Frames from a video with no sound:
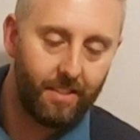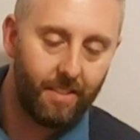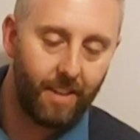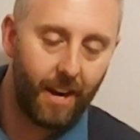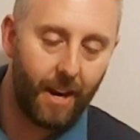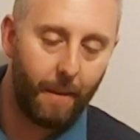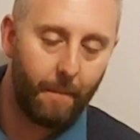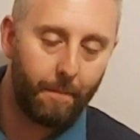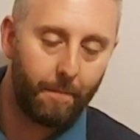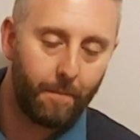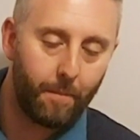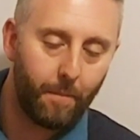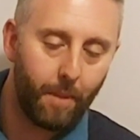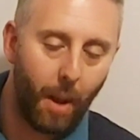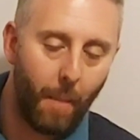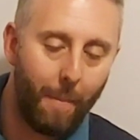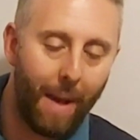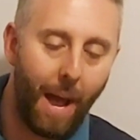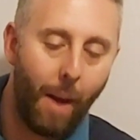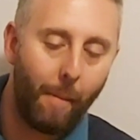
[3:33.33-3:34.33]
right?
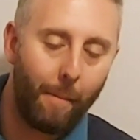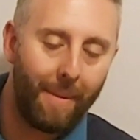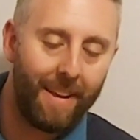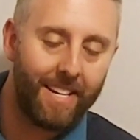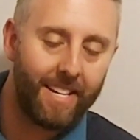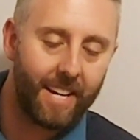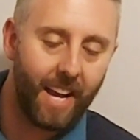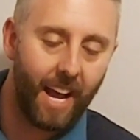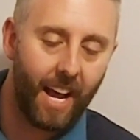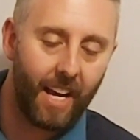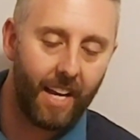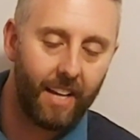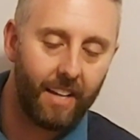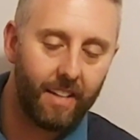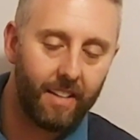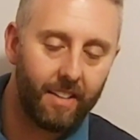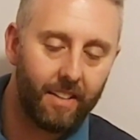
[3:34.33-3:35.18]
About midnight,